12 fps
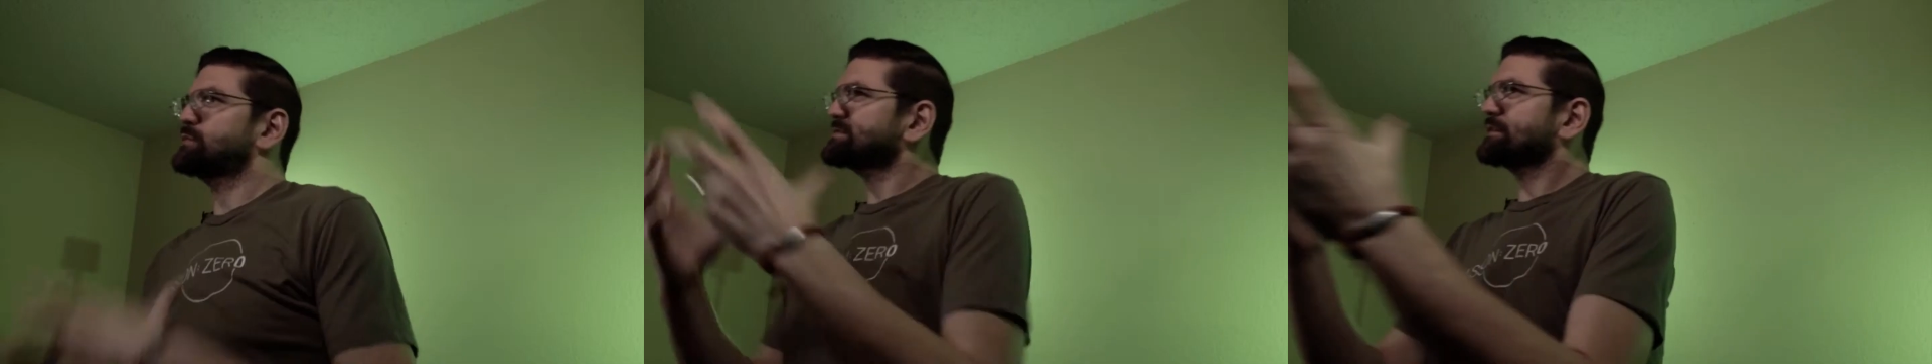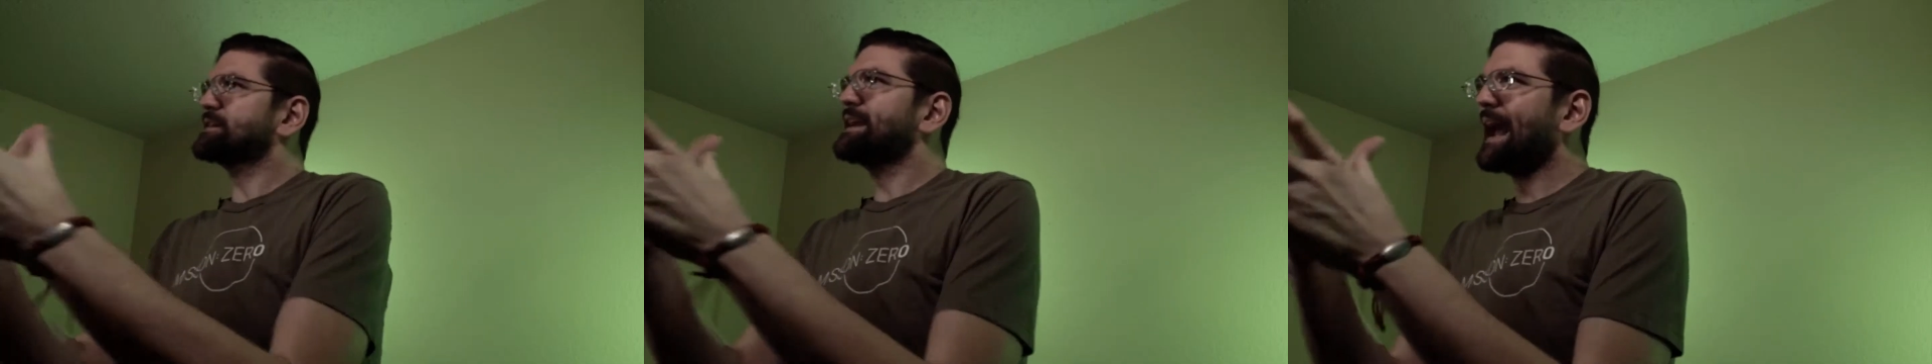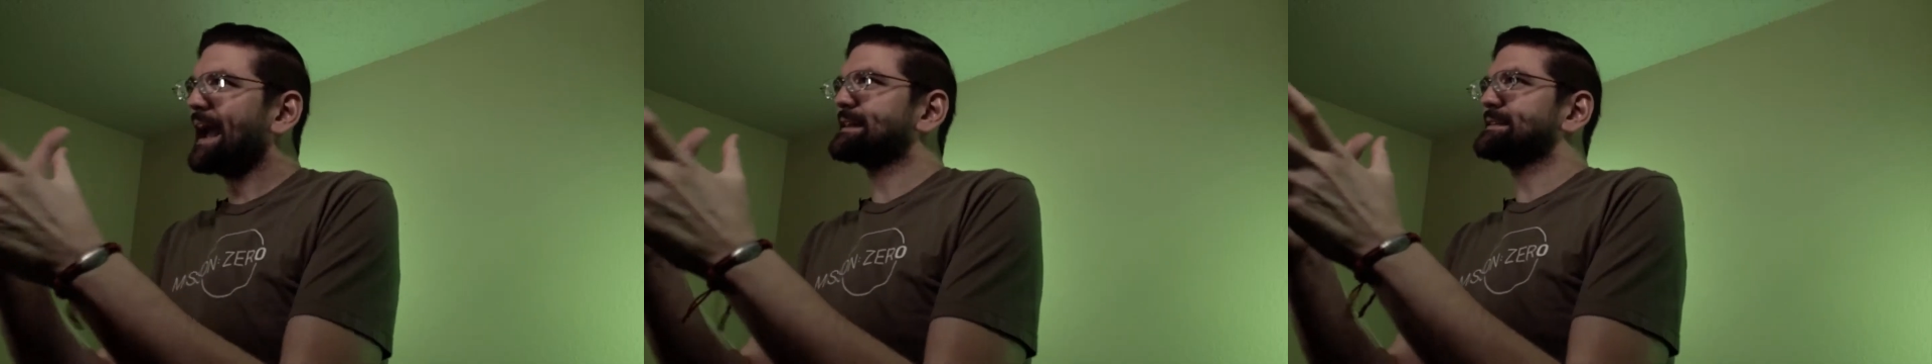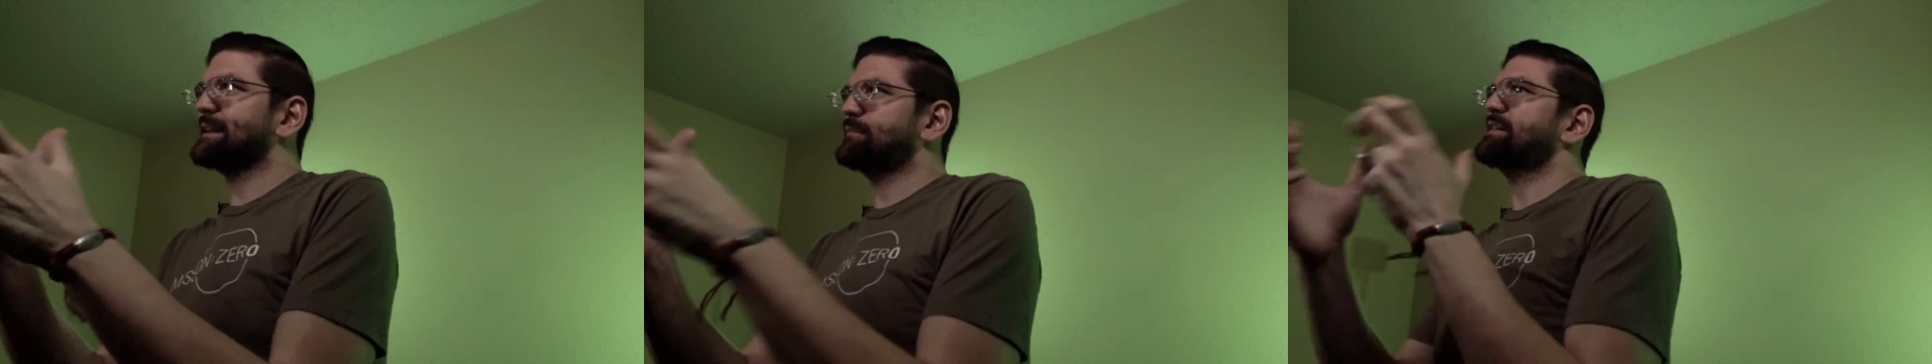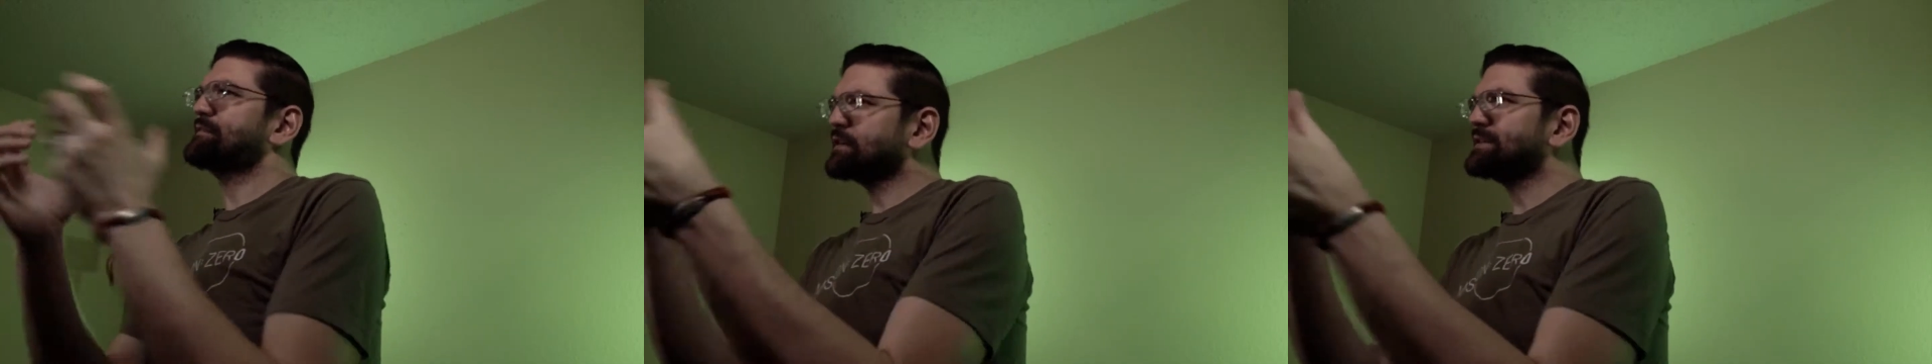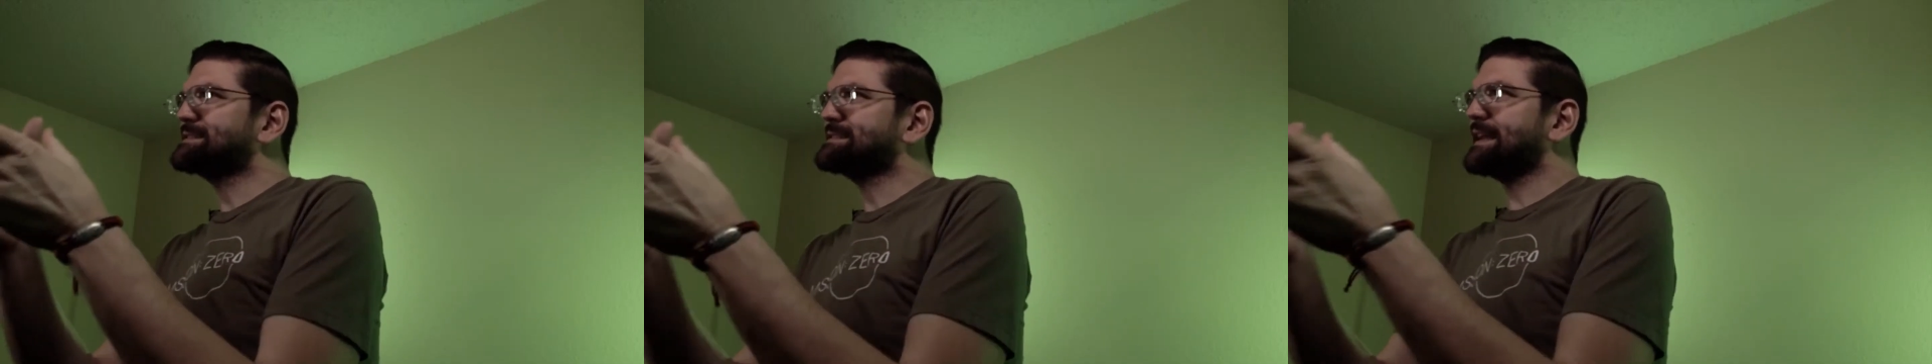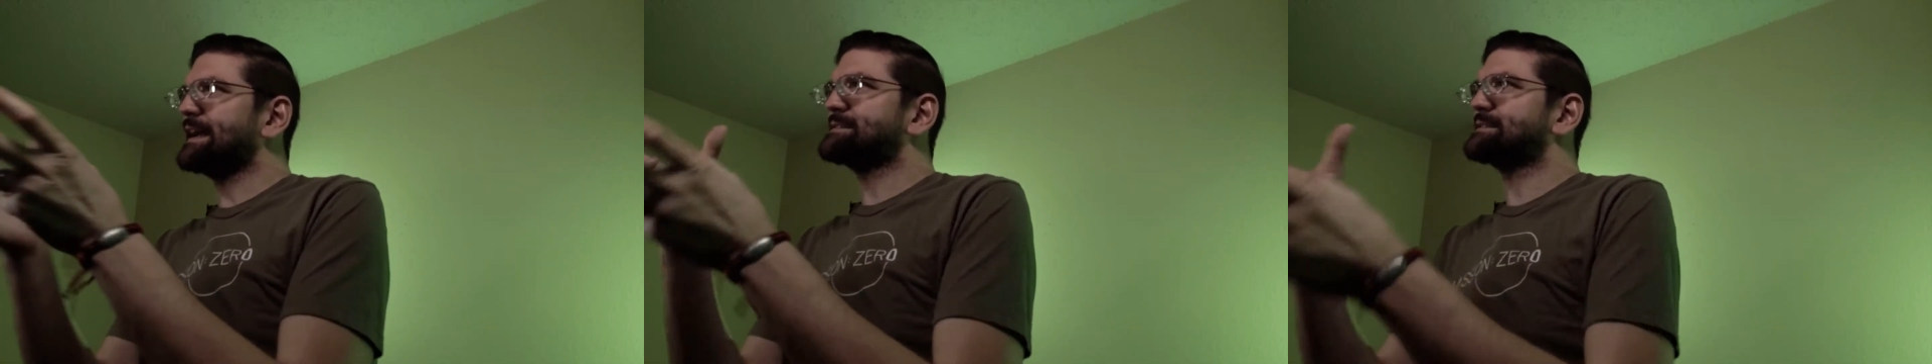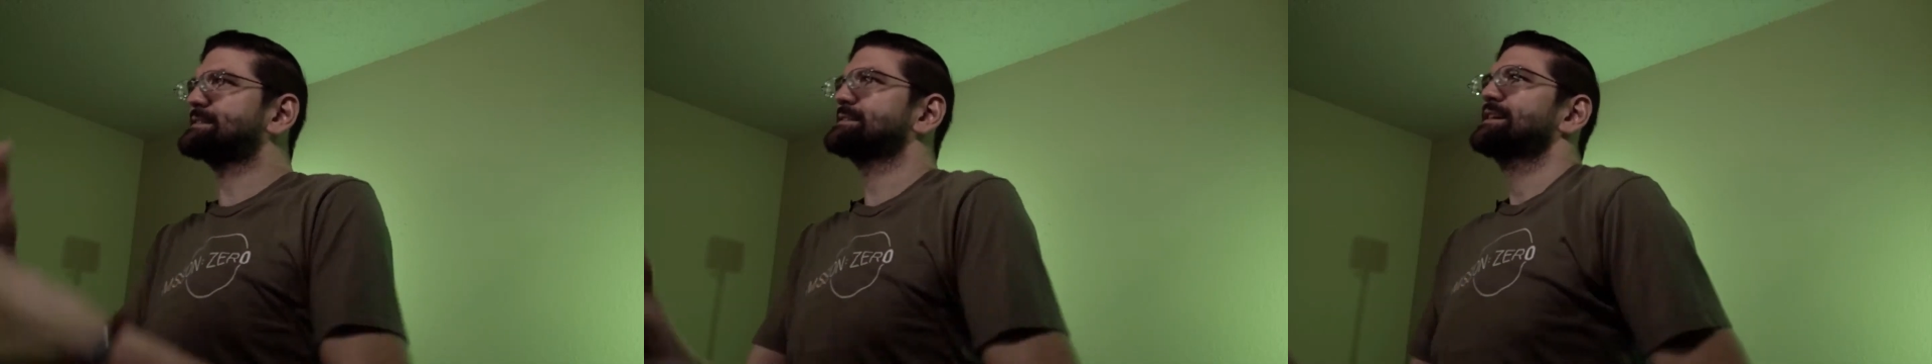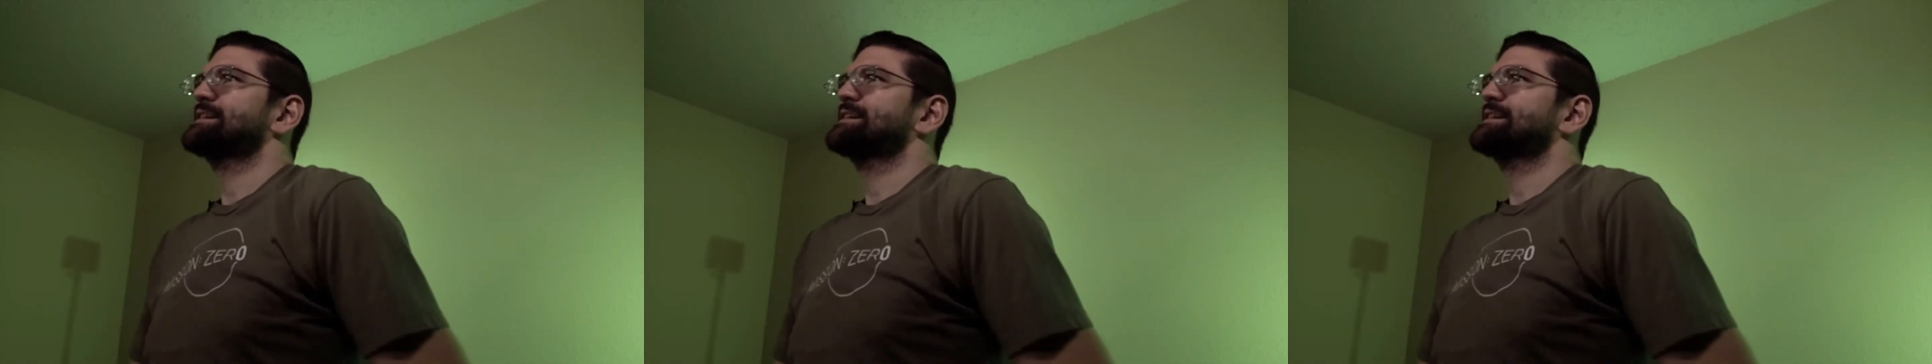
It's very academic, very dense